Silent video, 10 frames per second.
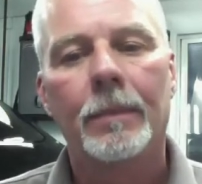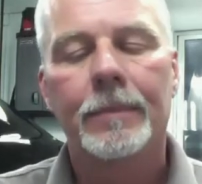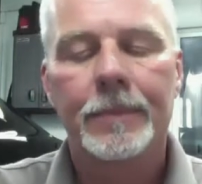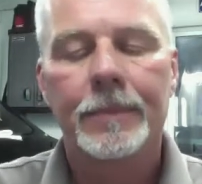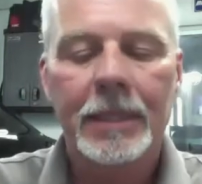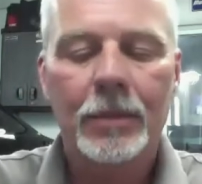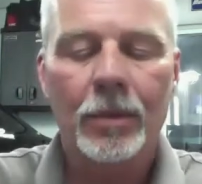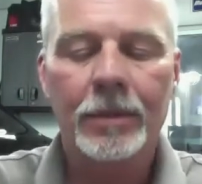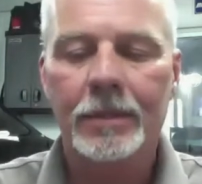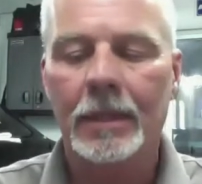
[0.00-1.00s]

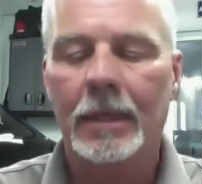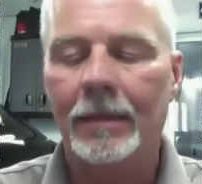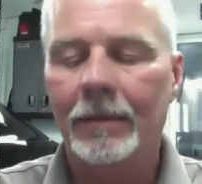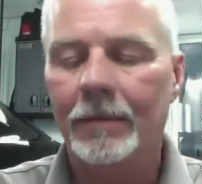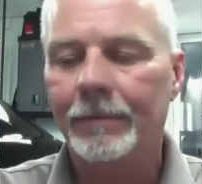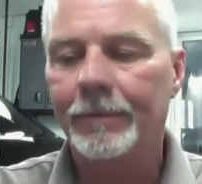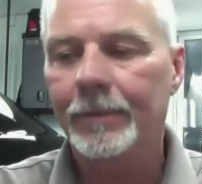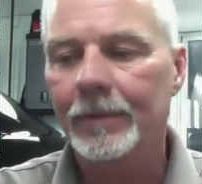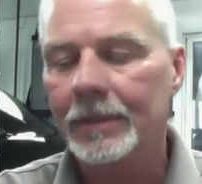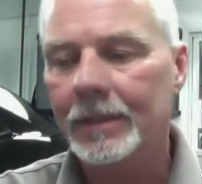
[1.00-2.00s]
C-Quartz,
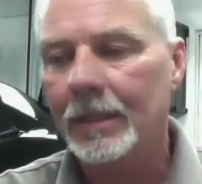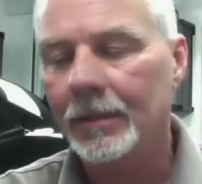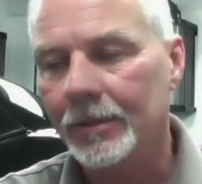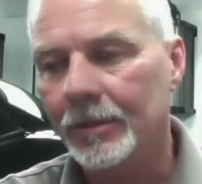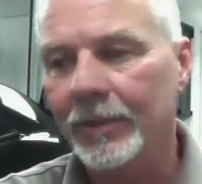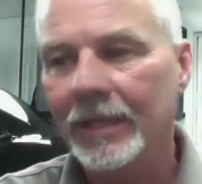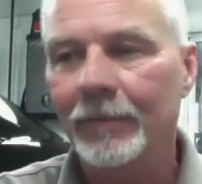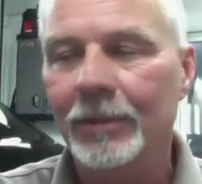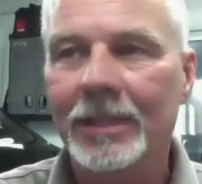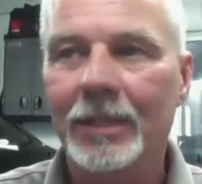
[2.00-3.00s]
there's three
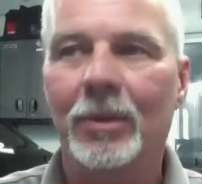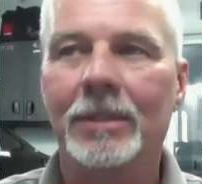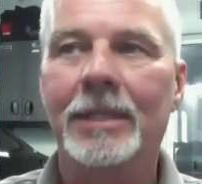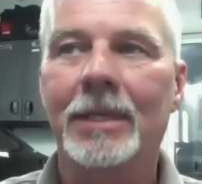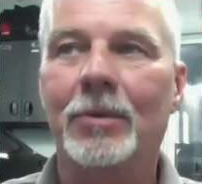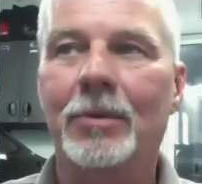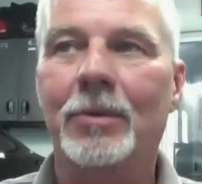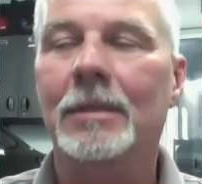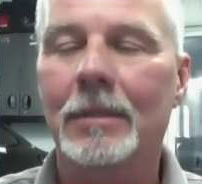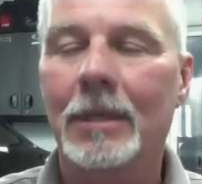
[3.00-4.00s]
different C-Quartz. C-Quartz,
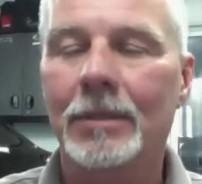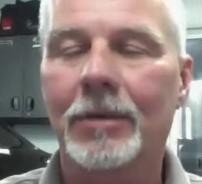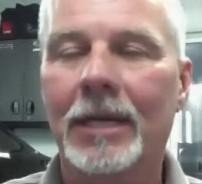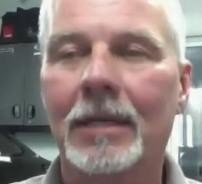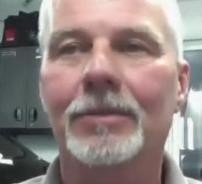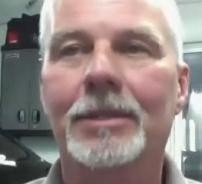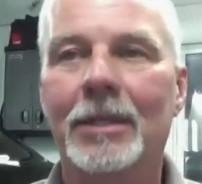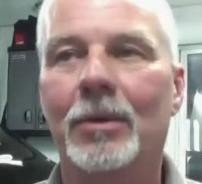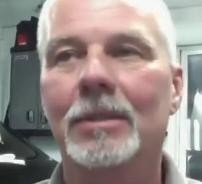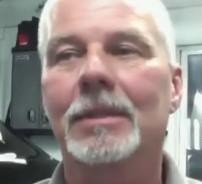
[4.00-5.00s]
there's a
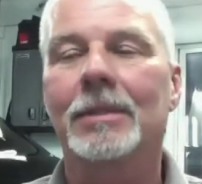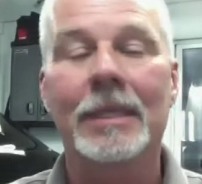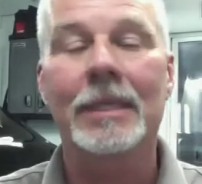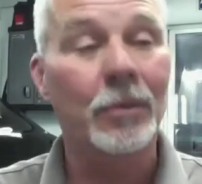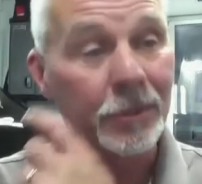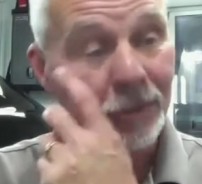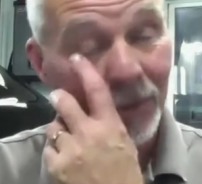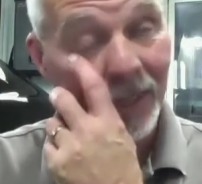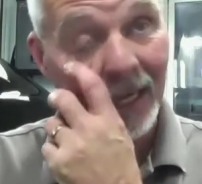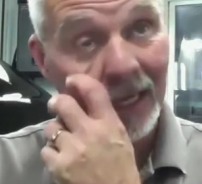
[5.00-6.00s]
regular C-Quartz, there's
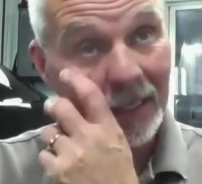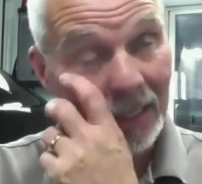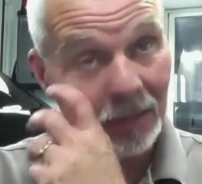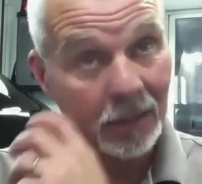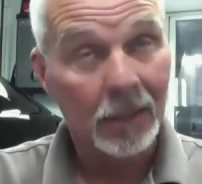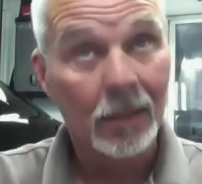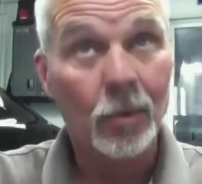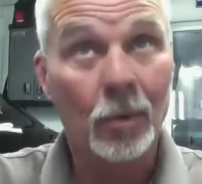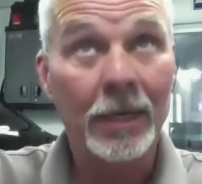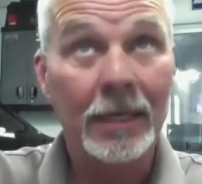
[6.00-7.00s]
C-Quartz UK, and then
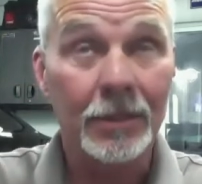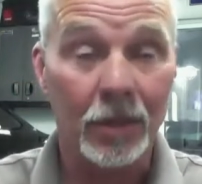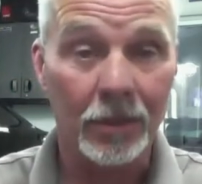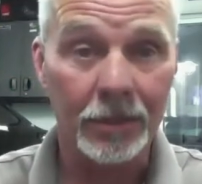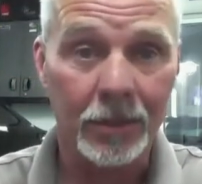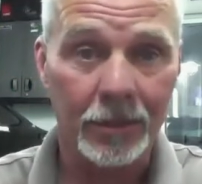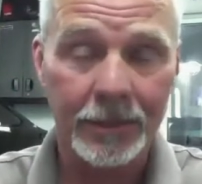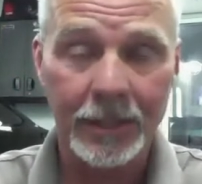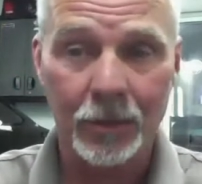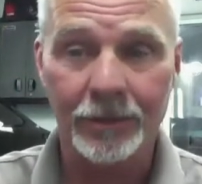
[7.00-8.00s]
what we install is called
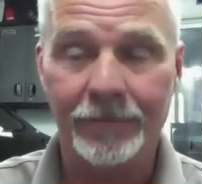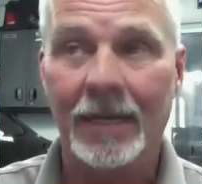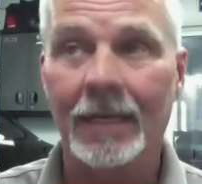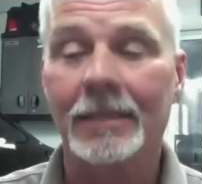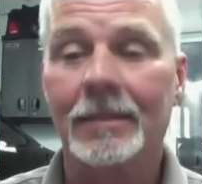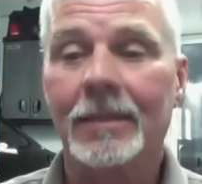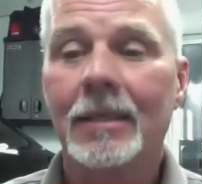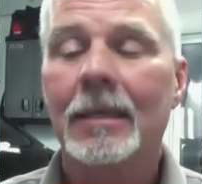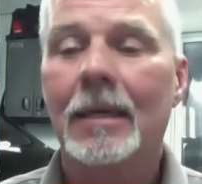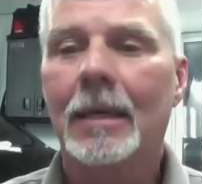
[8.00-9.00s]
C-Quartz Finest.
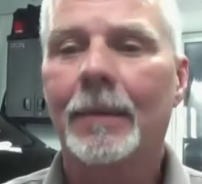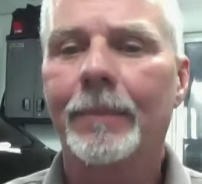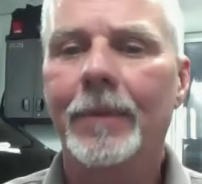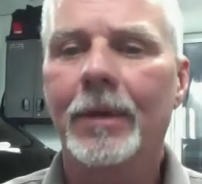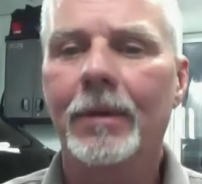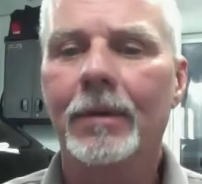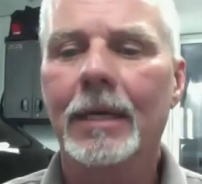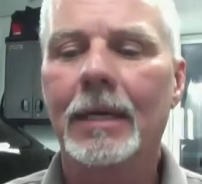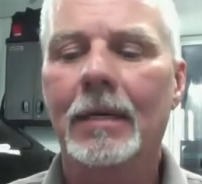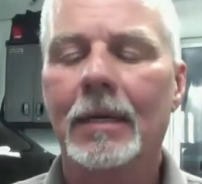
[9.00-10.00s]
They're
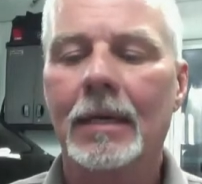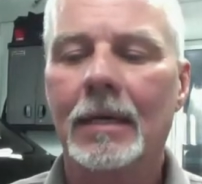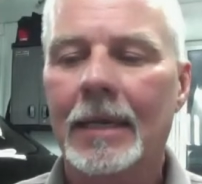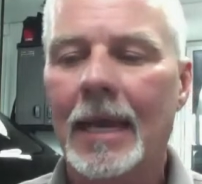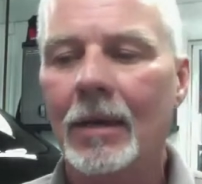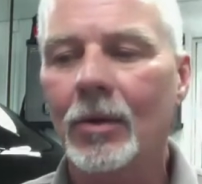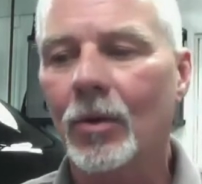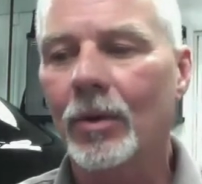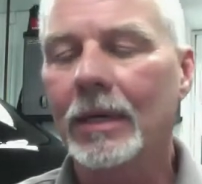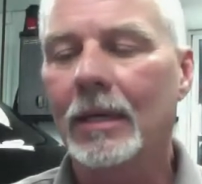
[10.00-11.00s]
in a
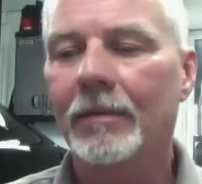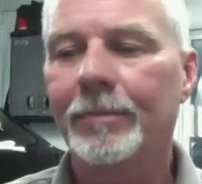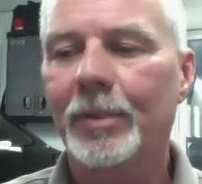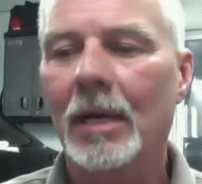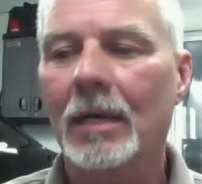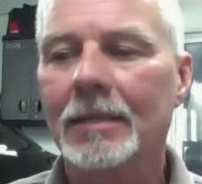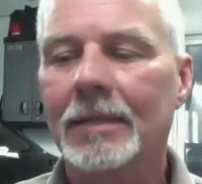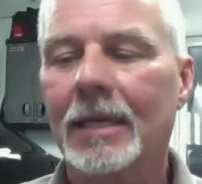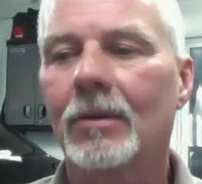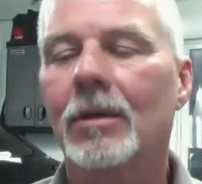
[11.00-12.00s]
category of products
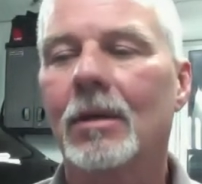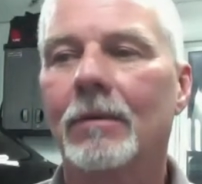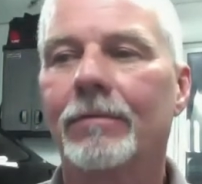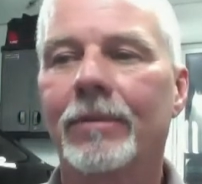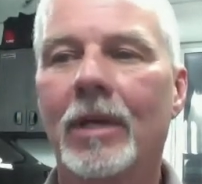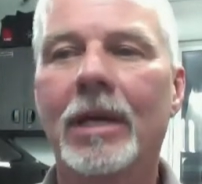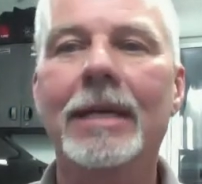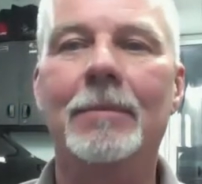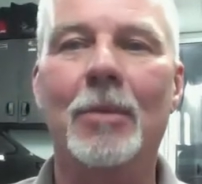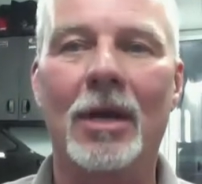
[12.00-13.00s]
that are
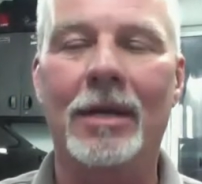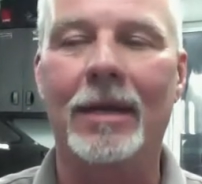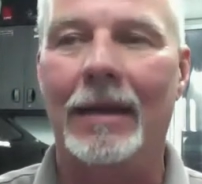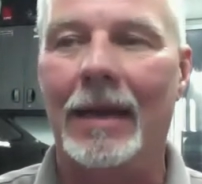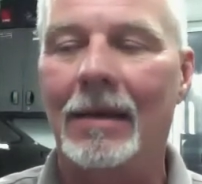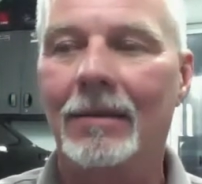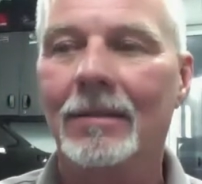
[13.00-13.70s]
flooding the market now